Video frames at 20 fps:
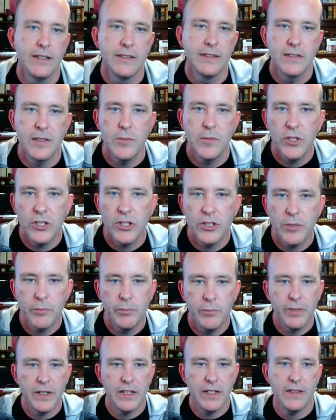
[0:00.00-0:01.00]
similar,
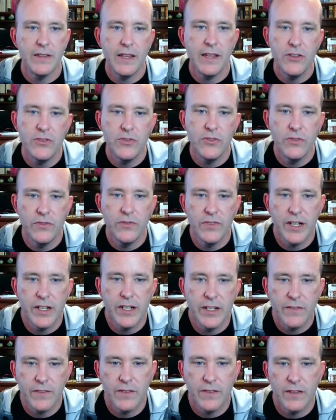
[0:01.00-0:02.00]
but they do
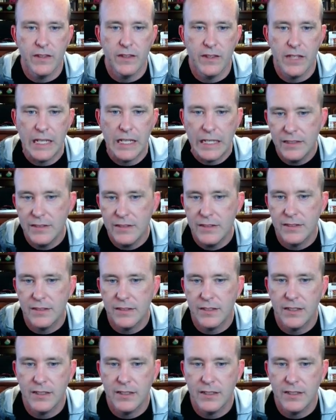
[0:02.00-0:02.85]
very different things,